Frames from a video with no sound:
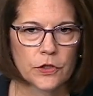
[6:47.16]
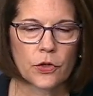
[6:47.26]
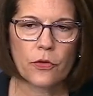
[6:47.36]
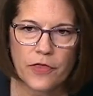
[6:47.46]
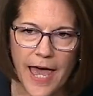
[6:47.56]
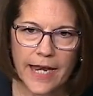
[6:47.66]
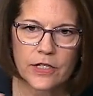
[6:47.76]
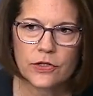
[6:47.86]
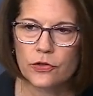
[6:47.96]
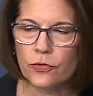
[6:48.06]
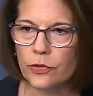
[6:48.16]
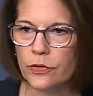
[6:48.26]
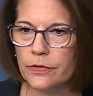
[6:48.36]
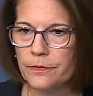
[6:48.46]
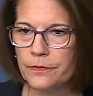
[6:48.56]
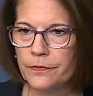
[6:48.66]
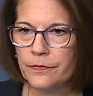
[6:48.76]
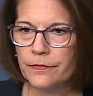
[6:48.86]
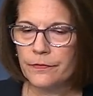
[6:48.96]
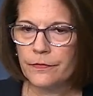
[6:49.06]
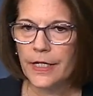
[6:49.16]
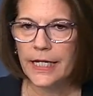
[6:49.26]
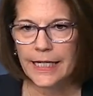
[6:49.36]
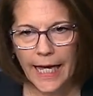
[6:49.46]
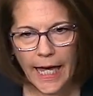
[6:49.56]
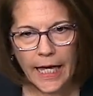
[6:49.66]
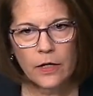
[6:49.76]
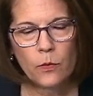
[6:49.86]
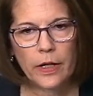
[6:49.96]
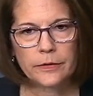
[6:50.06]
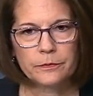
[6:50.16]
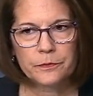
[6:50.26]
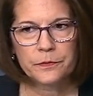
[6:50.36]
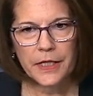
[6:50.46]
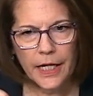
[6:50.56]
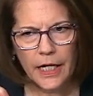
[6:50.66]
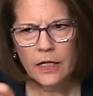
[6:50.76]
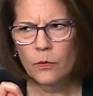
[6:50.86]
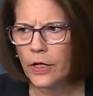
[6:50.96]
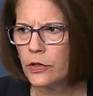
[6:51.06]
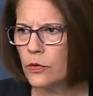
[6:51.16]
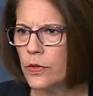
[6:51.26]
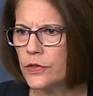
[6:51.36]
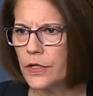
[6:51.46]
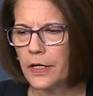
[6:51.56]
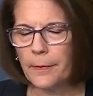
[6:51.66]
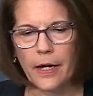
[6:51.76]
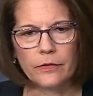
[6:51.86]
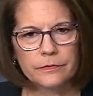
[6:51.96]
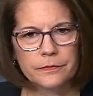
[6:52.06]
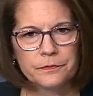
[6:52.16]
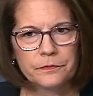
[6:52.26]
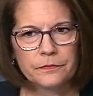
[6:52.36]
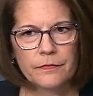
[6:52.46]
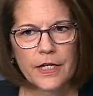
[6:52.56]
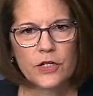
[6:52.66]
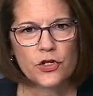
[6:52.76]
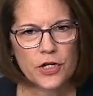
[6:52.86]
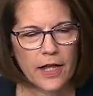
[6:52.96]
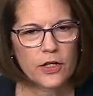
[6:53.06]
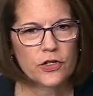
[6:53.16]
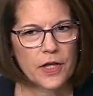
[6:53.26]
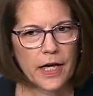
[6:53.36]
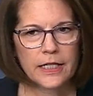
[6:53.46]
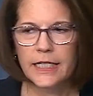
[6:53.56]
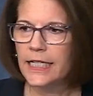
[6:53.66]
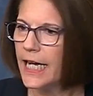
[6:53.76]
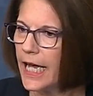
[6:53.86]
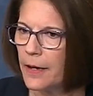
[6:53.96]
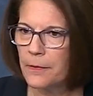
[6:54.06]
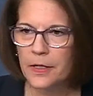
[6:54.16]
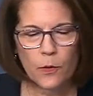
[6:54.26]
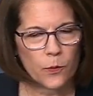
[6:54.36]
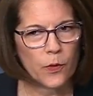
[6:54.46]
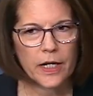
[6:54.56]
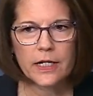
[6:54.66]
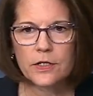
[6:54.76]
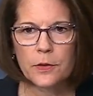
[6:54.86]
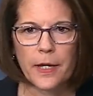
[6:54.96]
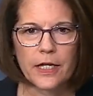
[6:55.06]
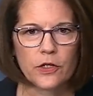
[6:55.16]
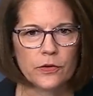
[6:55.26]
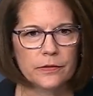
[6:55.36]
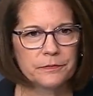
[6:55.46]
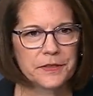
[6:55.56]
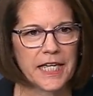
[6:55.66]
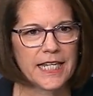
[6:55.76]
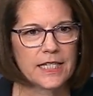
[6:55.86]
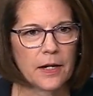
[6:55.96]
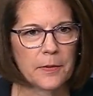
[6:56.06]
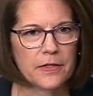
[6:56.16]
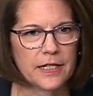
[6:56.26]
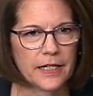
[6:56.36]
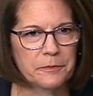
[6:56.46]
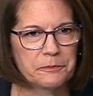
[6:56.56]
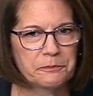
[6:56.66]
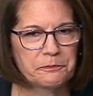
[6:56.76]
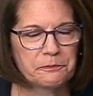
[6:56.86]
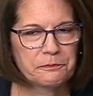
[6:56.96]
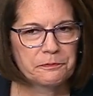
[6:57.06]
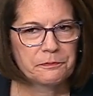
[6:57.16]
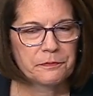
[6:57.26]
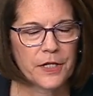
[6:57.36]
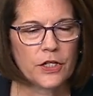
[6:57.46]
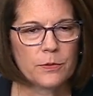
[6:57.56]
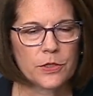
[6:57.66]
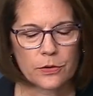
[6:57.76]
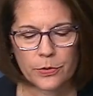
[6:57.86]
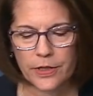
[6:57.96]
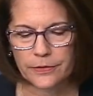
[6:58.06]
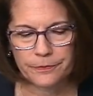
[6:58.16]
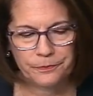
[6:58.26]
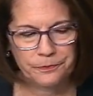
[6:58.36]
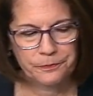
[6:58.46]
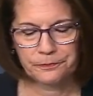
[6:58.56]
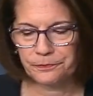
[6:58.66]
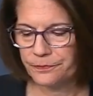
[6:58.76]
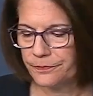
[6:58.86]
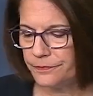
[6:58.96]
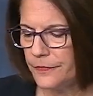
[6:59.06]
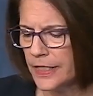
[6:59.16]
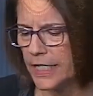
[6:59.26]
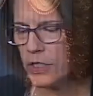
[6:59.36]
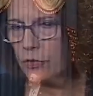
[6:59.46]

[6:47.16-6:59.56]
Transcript: So that is the truth. And anyone anyone who wants to come out and challenge that, I am ready to debate you any time of the day. Thank you, Mr. President. I